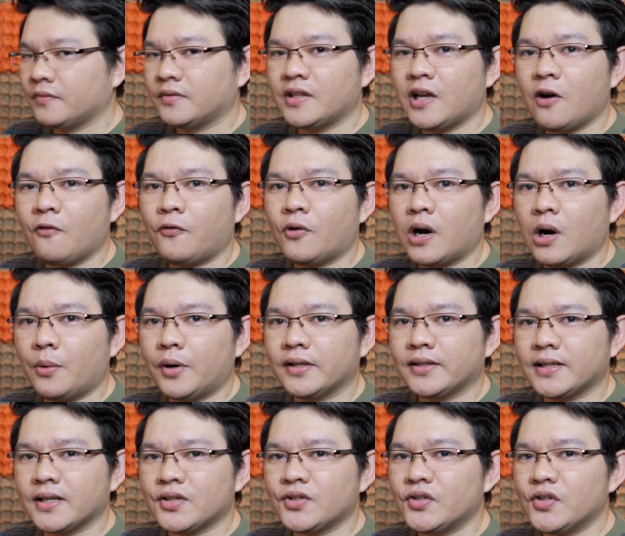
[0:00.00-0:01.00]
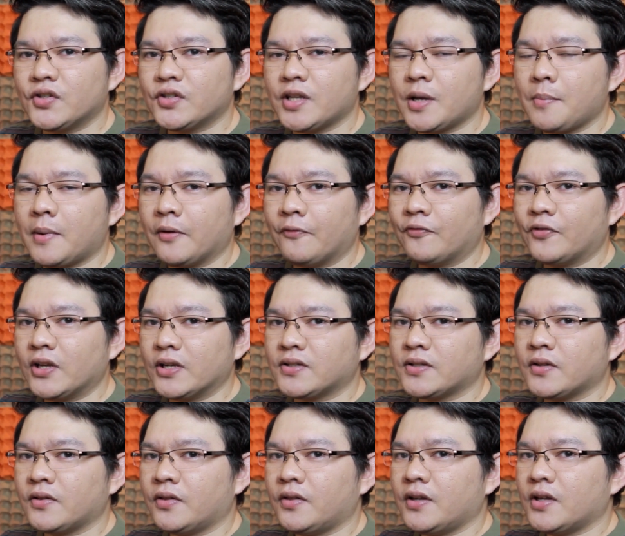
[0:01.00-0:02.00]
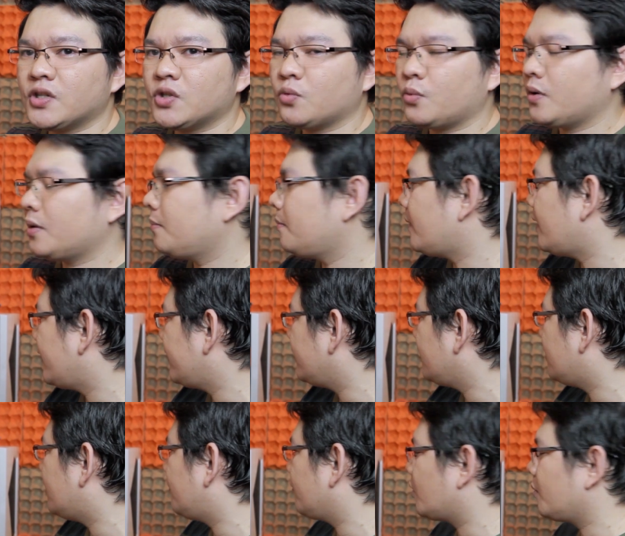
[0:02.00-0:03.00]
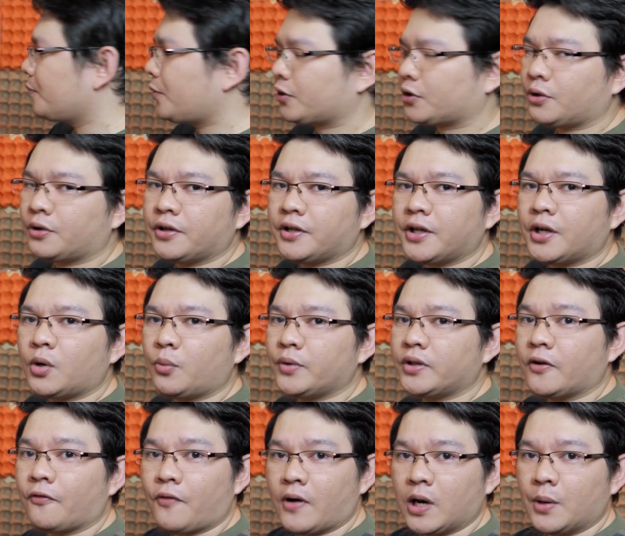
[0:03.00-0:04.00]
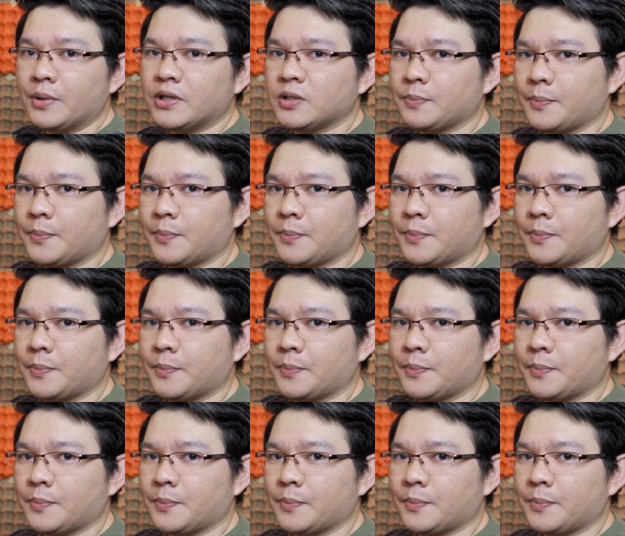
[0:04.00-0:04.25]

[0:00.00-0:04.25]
Now, for our test system, I've tested this with my computer here with the following